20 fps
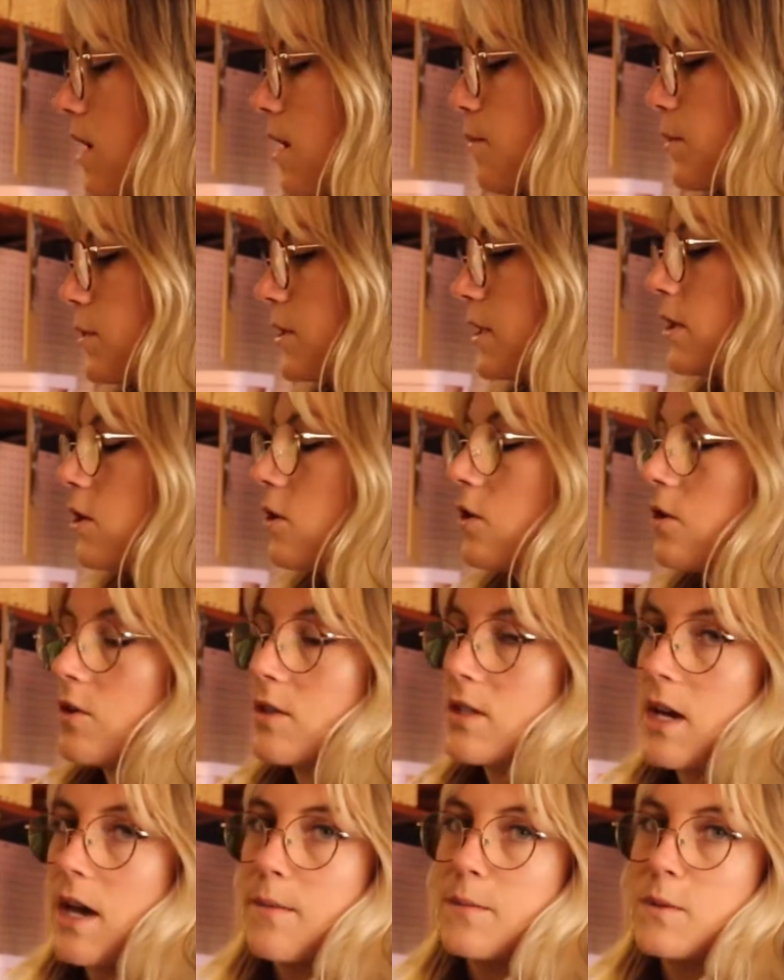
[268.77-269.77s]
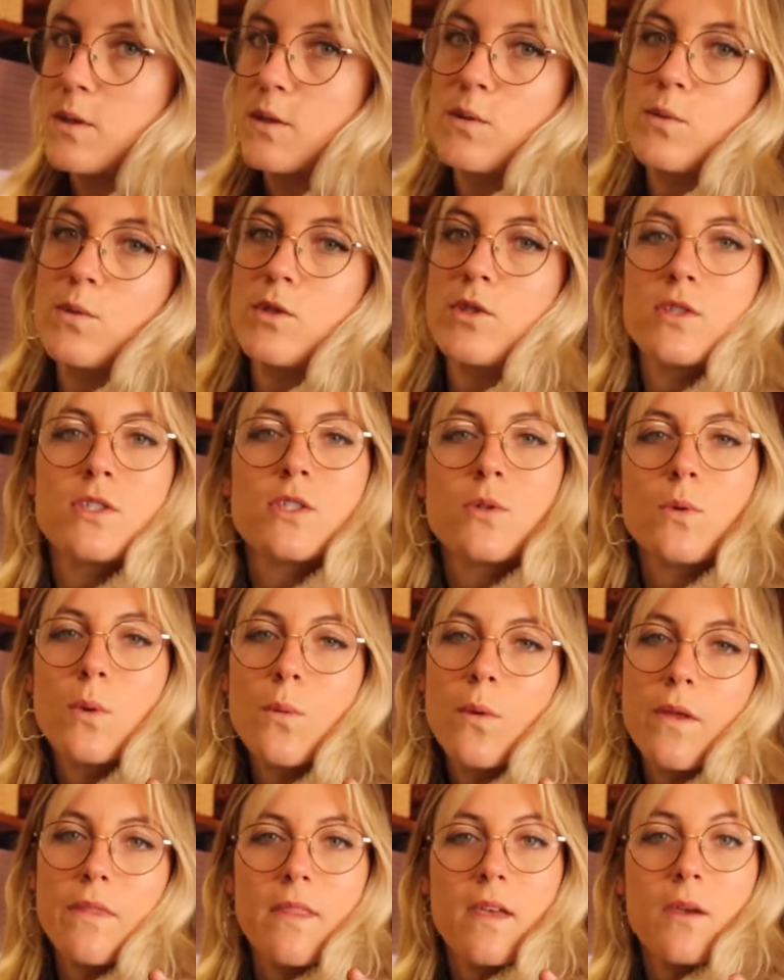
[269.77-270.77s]
particular time, since we're just doing
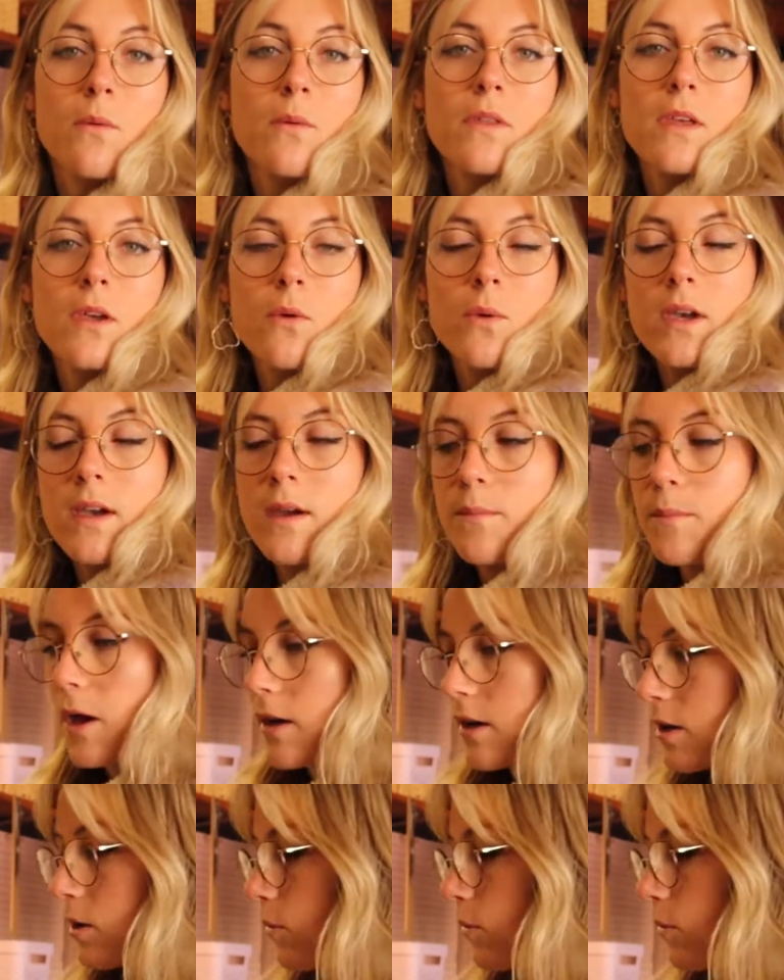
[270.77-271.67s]
one thing really quick, I'm not going to